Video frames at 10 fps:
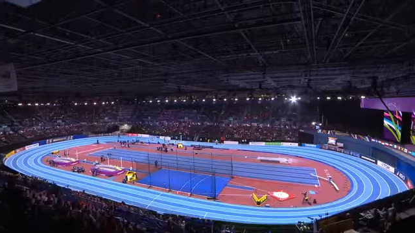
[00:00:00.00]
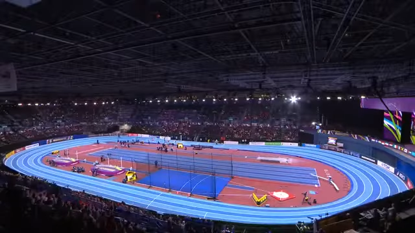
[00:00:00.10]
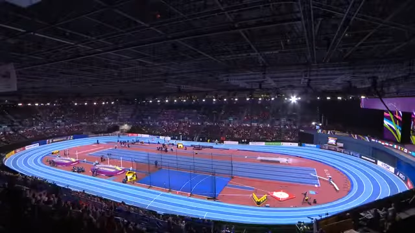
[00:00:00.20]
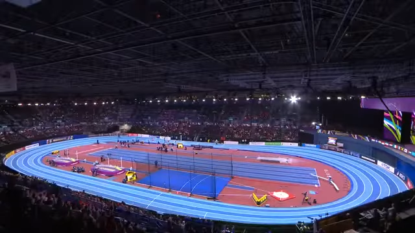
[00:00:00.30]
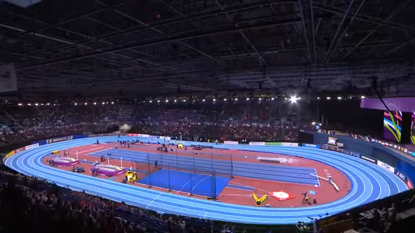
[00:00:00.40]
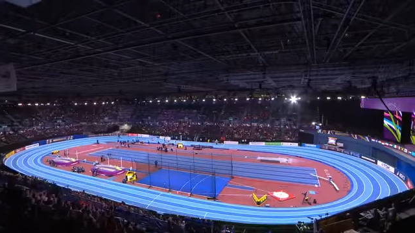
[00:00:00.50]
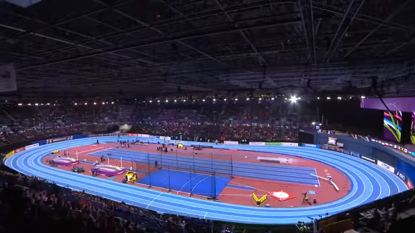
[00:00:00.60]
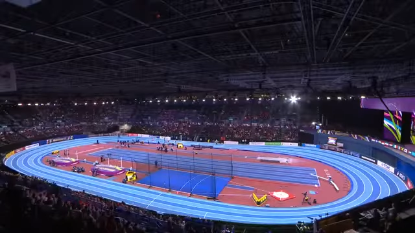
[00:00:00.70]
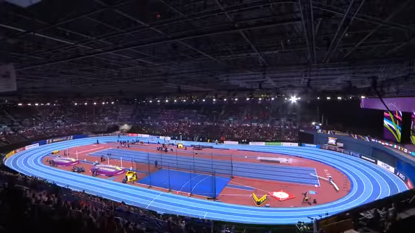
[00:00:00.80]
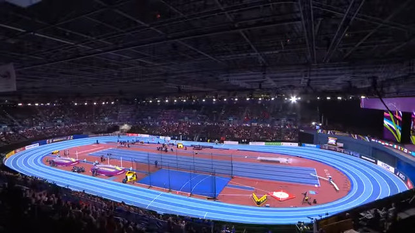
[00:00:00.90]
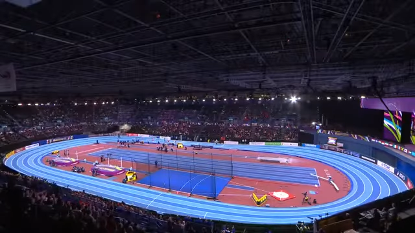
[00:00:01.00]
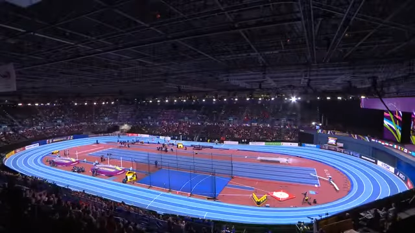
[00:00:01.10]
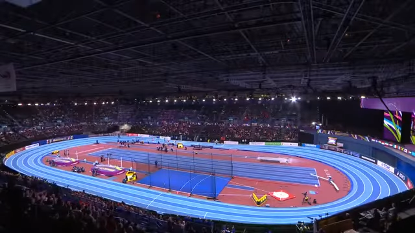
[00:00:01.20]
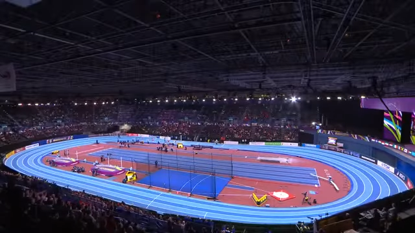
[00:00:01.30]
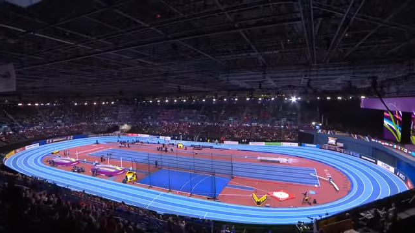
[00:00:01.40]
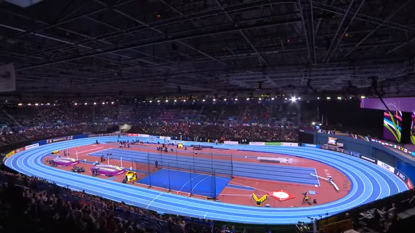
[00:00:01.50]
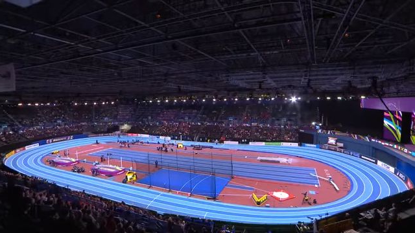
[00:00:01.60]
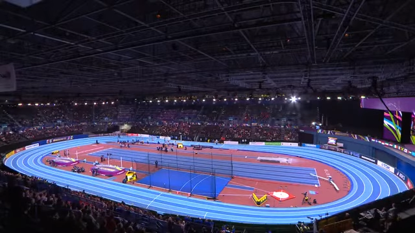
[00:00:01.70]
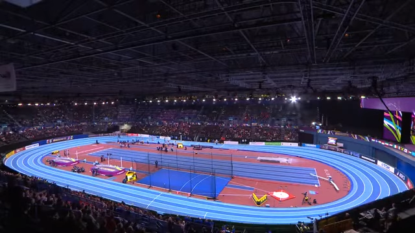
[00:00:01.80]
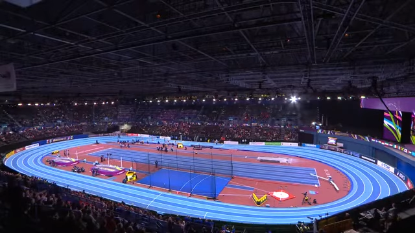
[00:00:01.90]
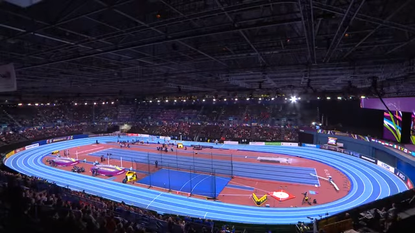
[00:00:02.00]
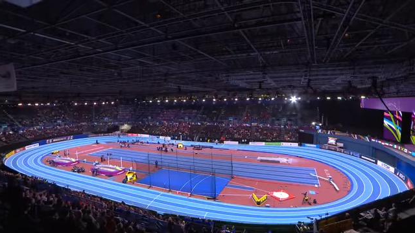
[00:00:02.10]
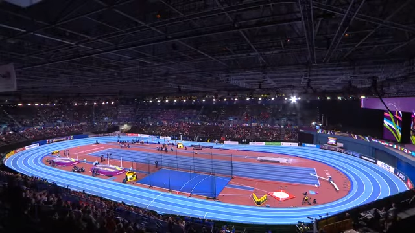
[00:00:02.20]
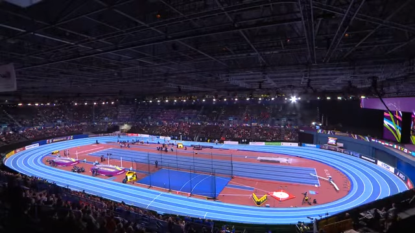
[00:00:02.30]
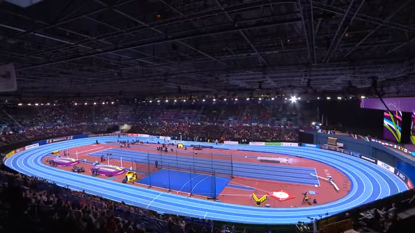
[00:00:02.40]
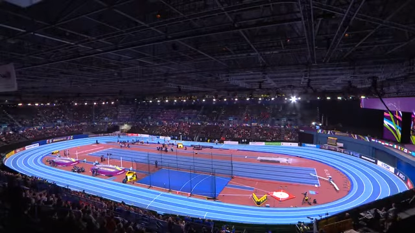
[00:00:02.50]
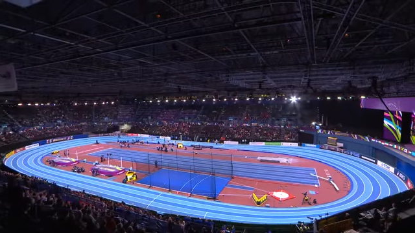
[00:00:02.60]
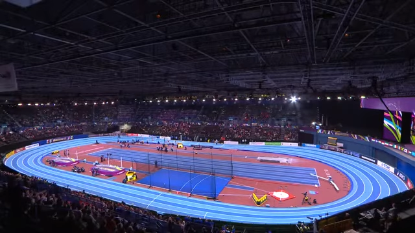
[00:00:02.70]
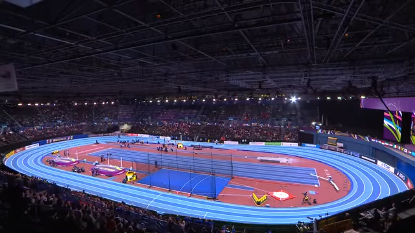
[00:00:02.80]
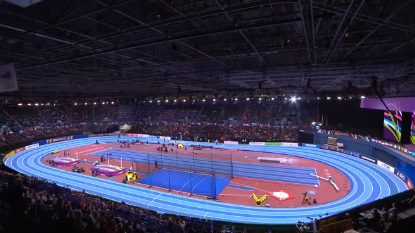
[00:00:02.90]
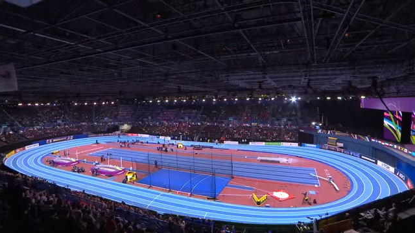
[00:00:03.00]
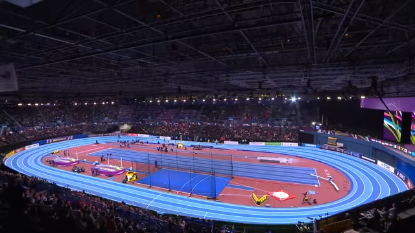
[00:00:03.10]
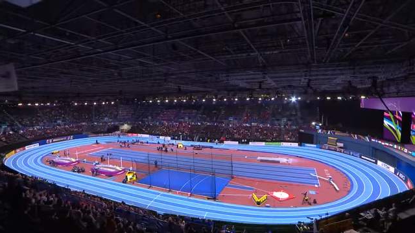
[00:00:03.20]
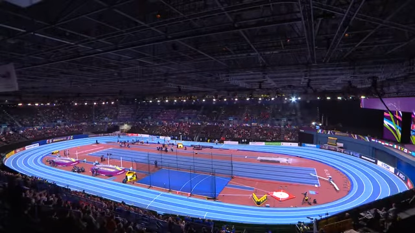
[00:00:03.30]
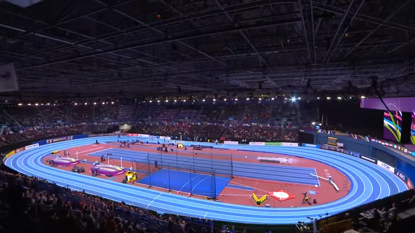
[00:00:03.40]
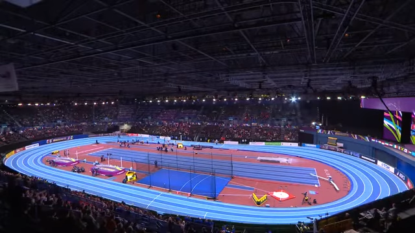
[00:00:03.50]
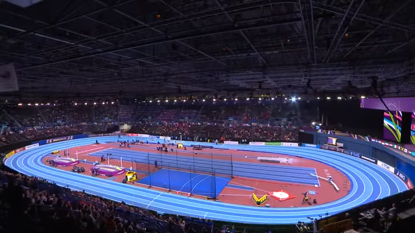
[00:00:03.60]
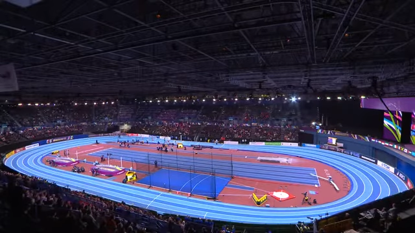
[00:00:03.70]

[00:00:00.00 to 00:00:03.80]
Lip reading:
No face is visible, so there are no lips to read.